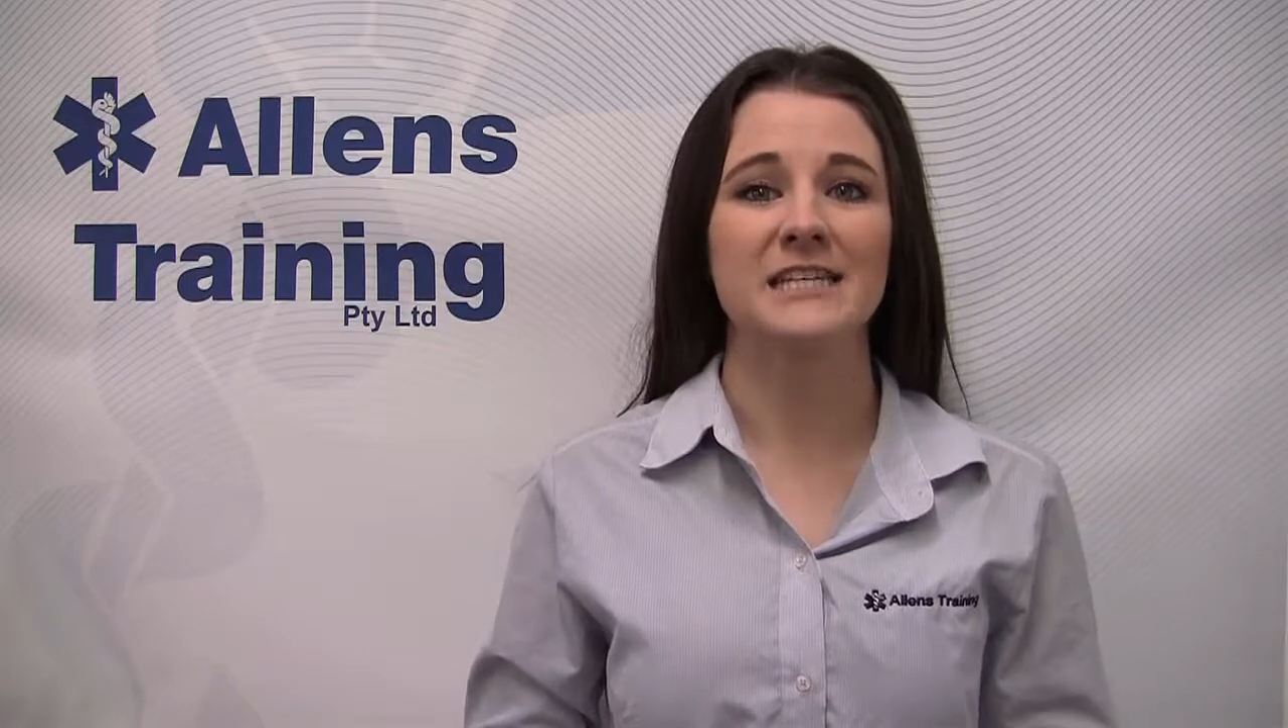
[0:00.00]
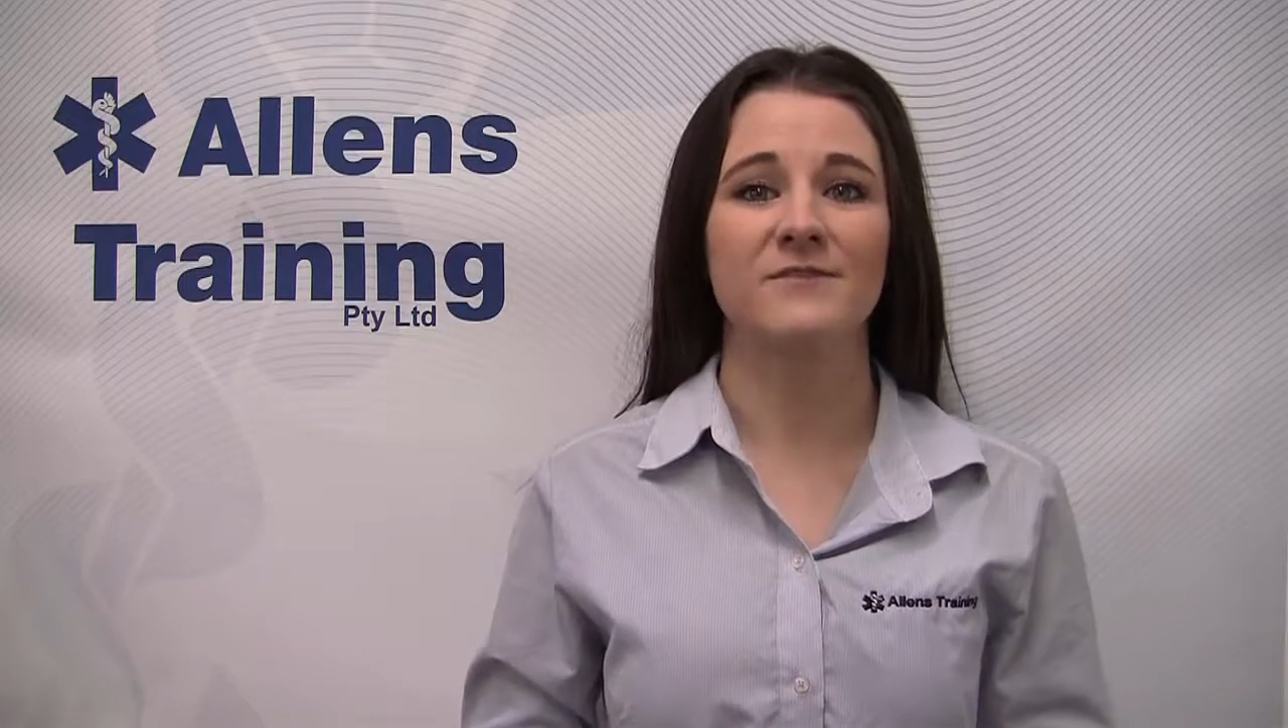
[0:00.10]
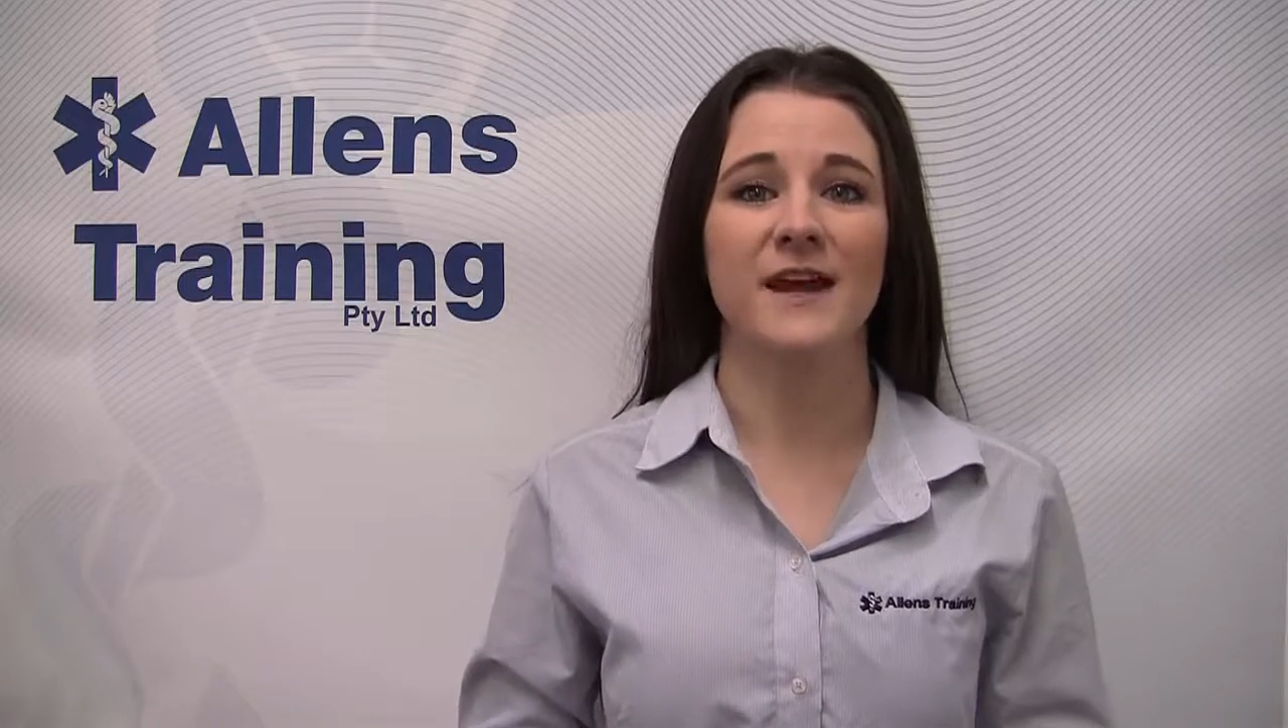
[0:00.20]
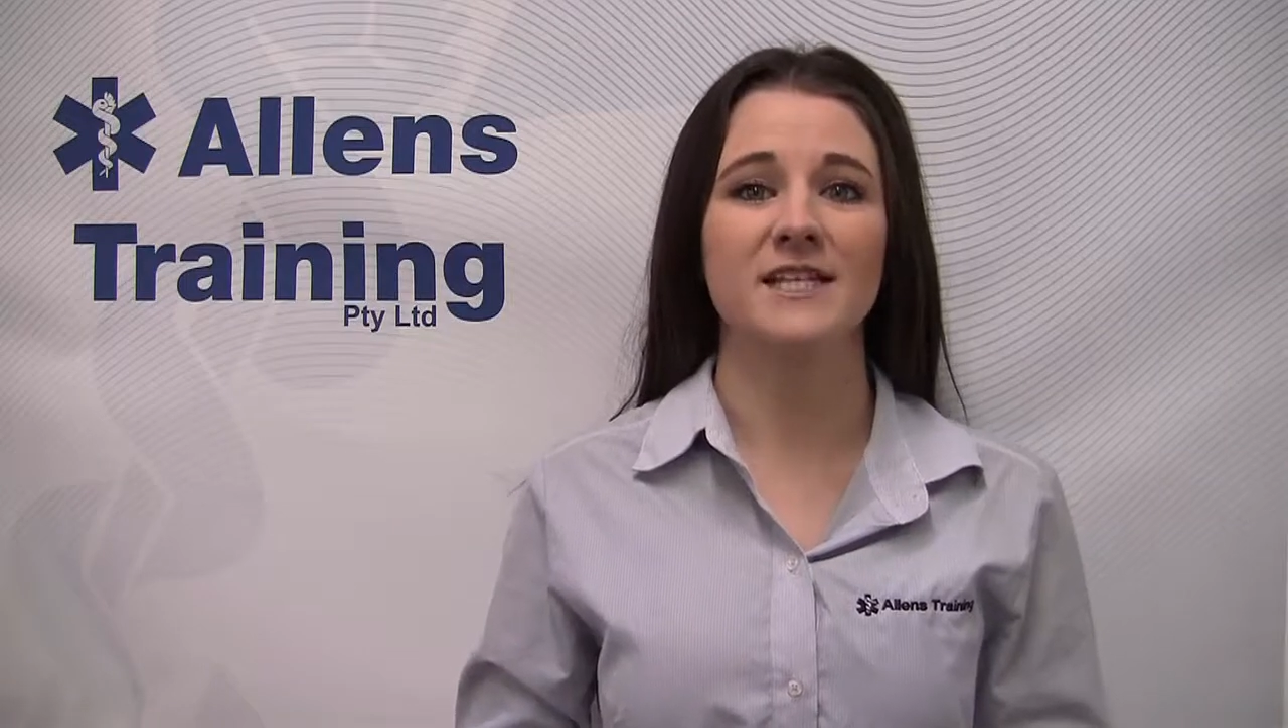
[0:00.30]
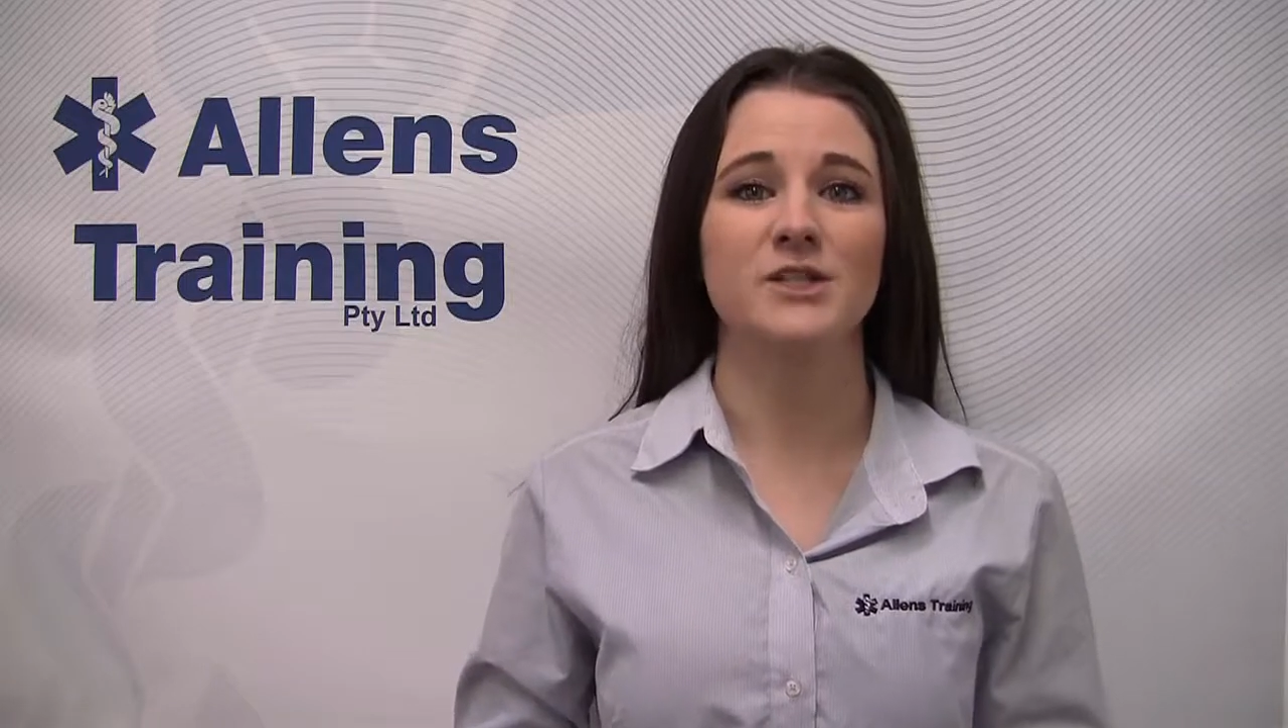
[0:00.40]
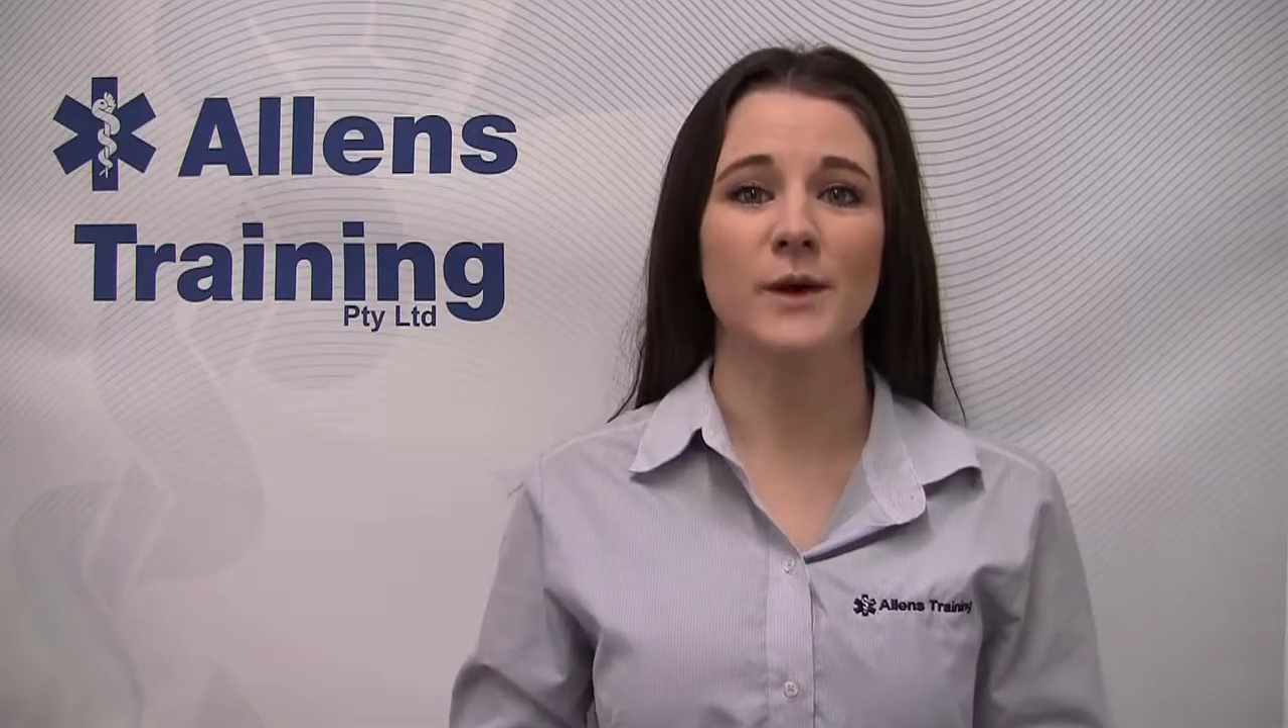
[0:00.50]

advanced